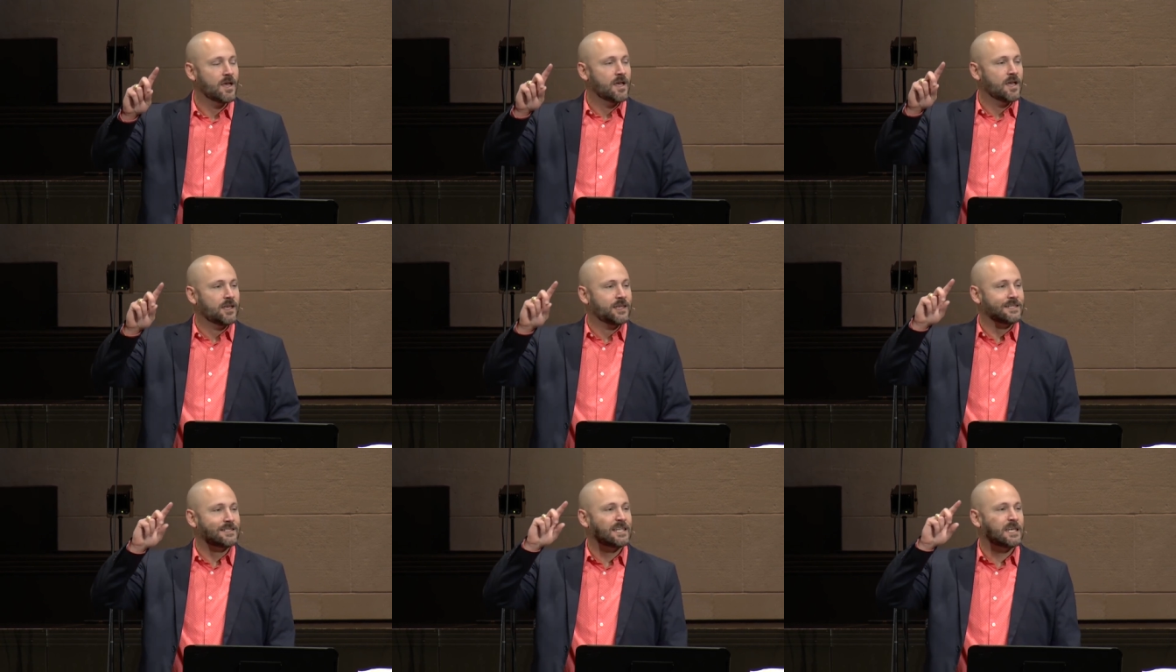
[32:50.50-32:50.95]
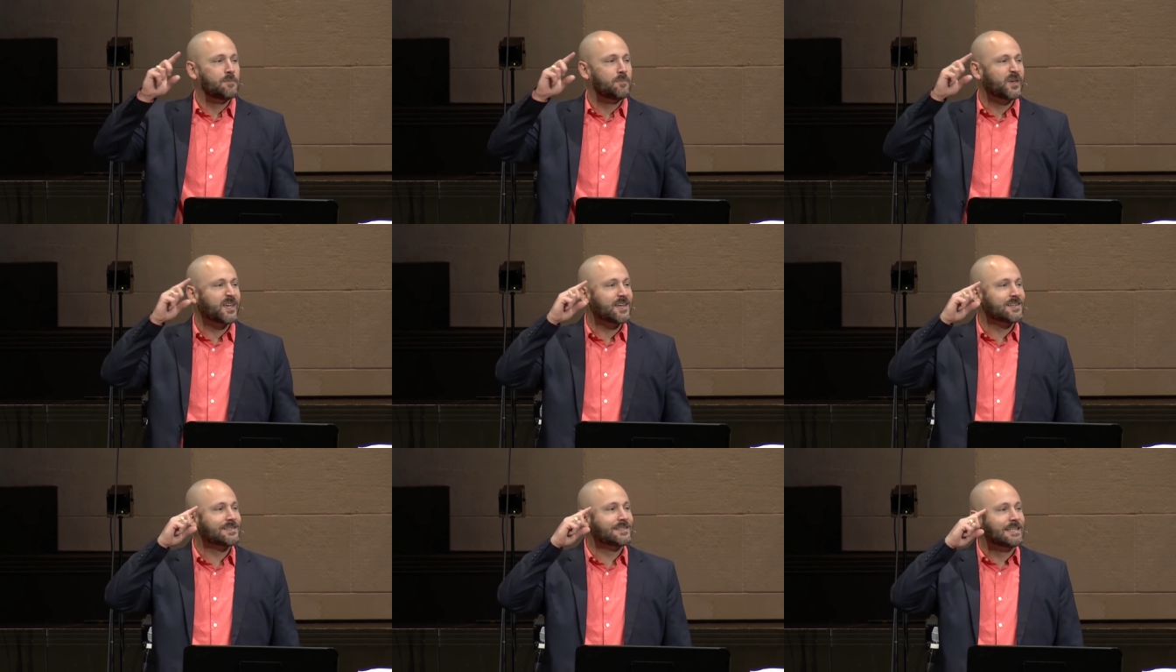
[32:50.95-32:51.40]
You see,
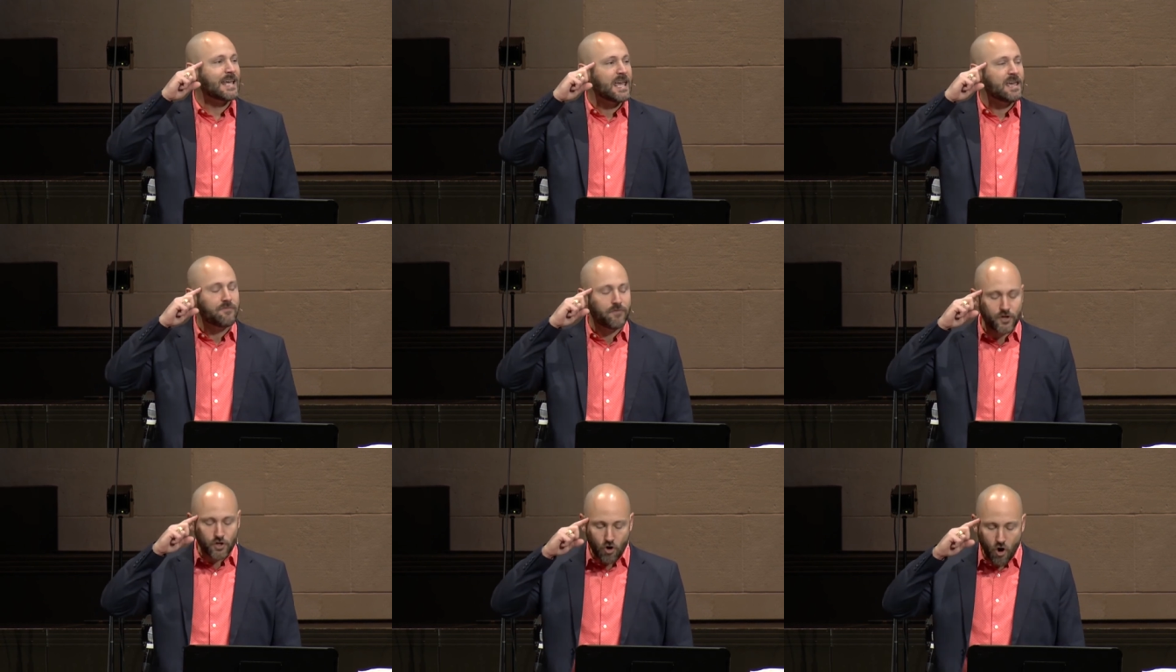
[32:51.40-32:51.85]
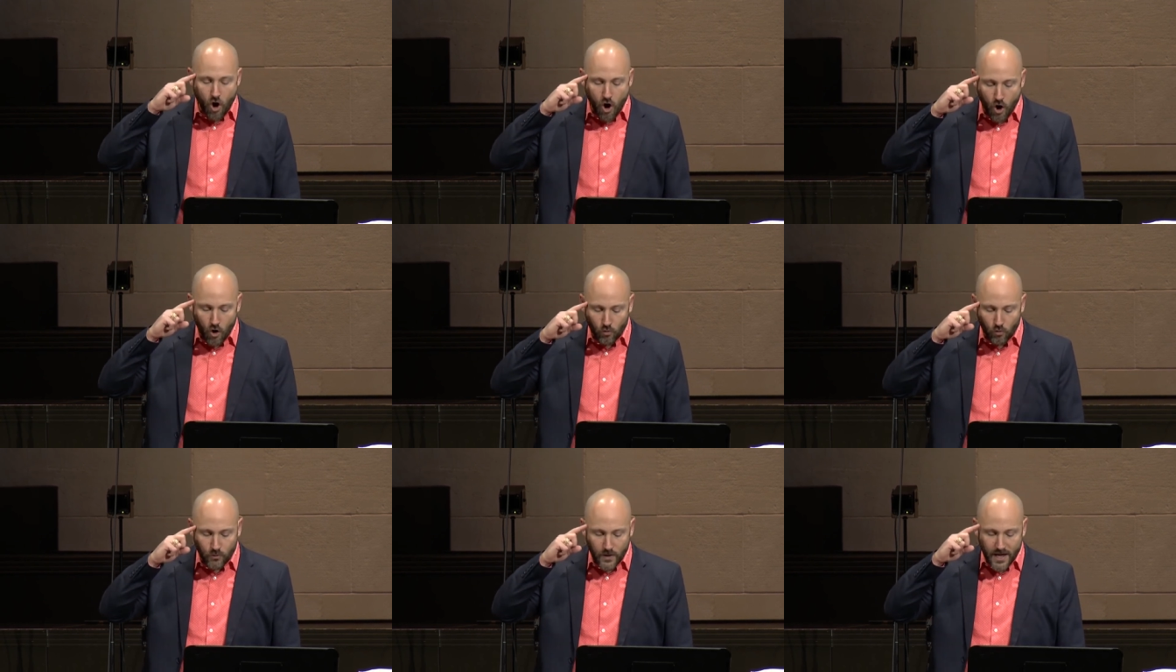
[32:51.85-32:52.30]
because David
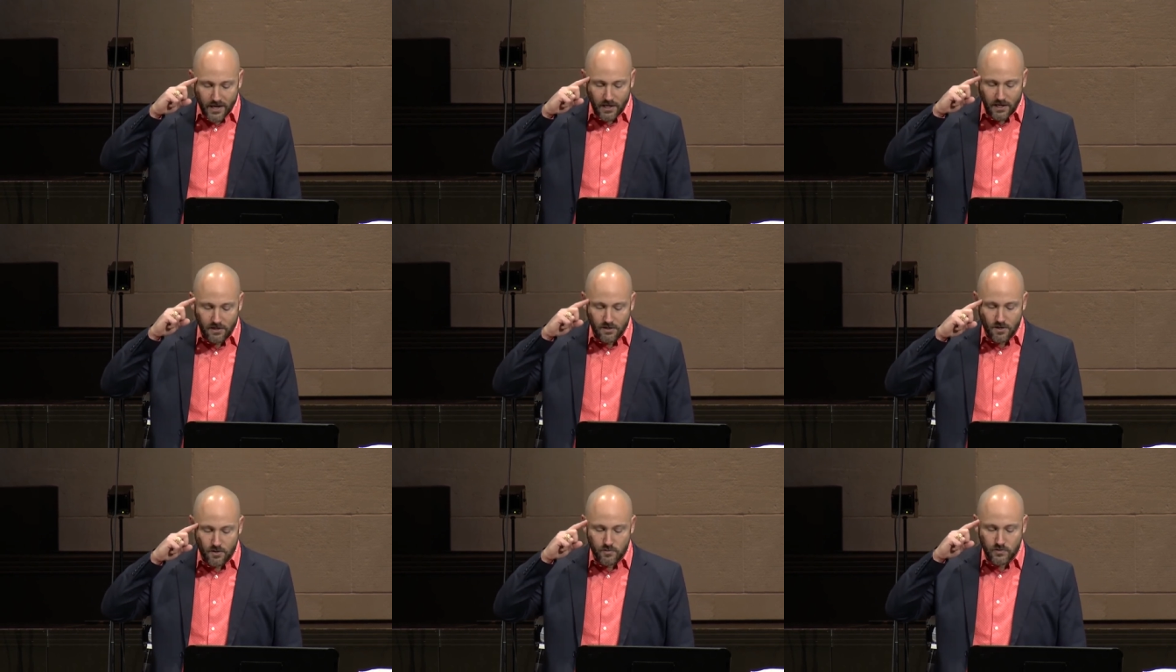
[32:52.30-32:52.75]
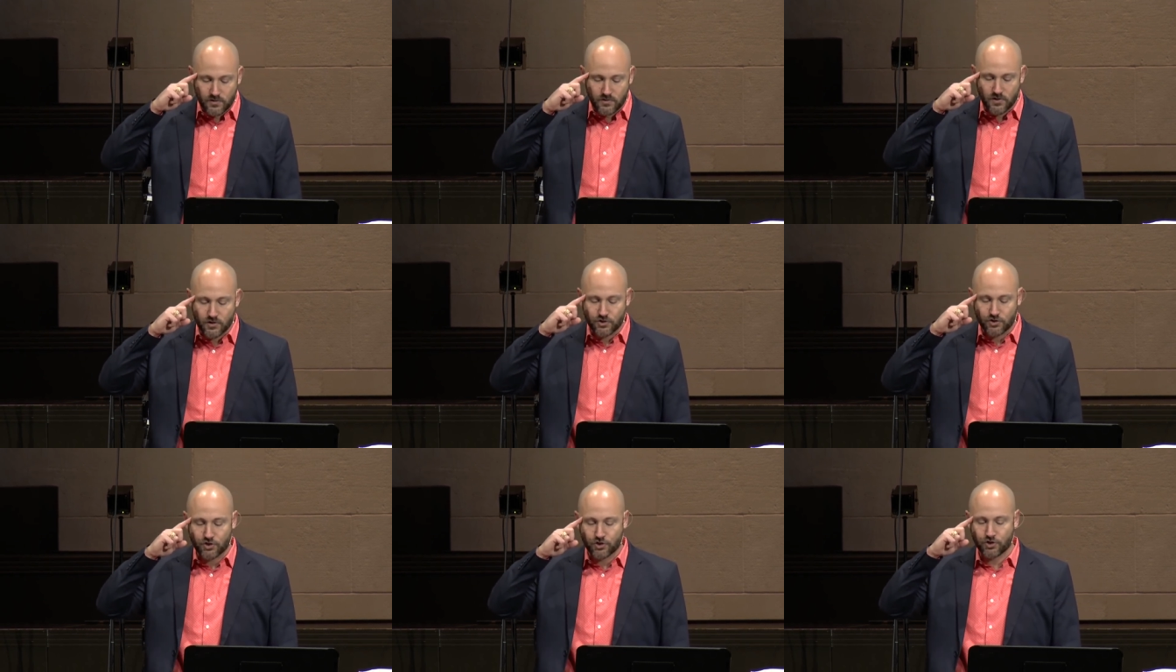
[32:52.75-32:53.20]
already knows the
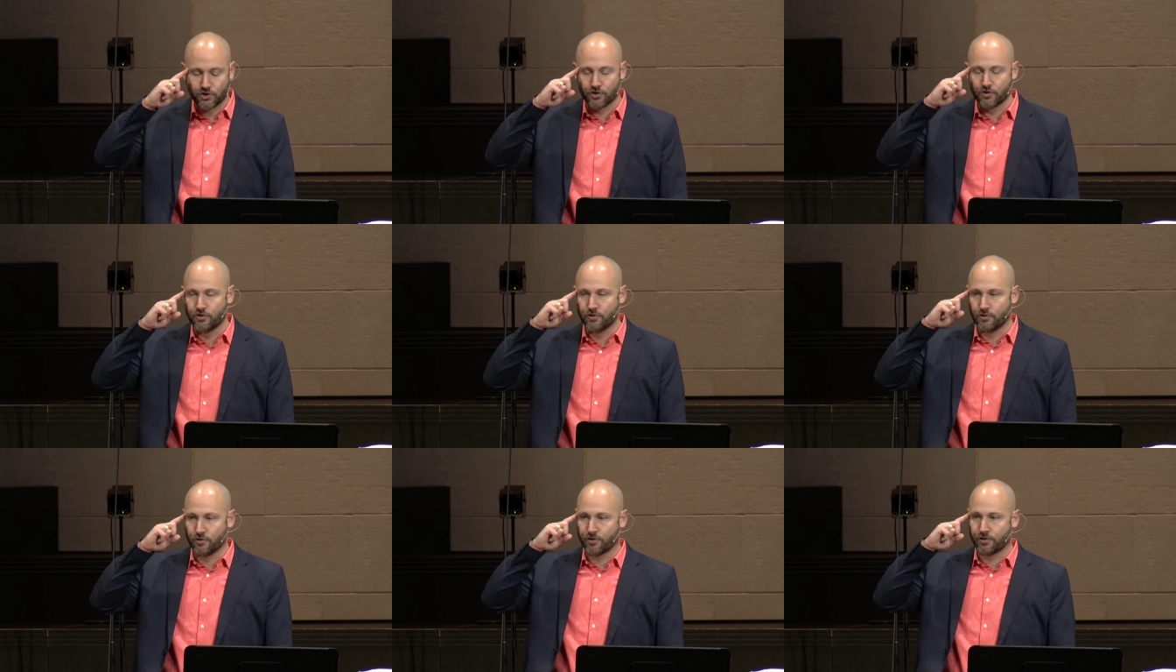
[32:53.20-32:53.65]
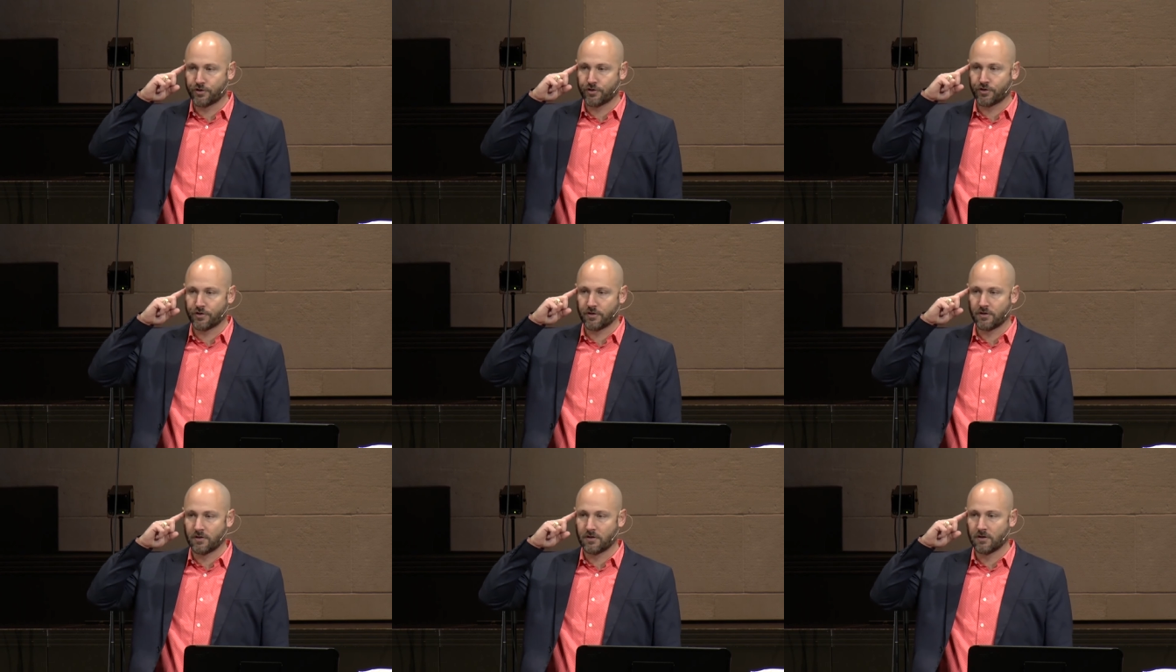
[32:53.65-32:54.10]
truth